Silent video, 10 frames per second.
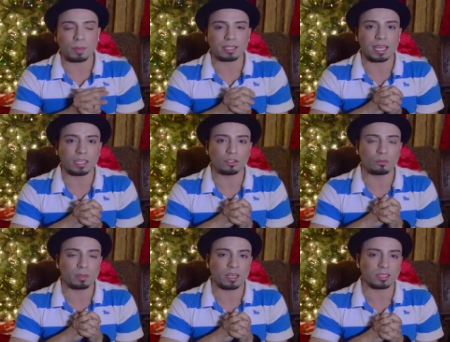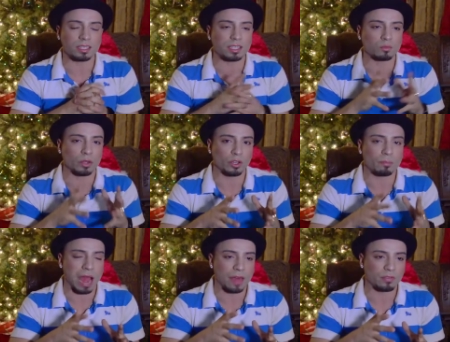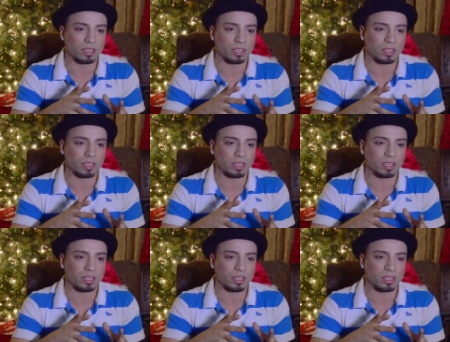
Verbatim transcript: by telling you because this is what your path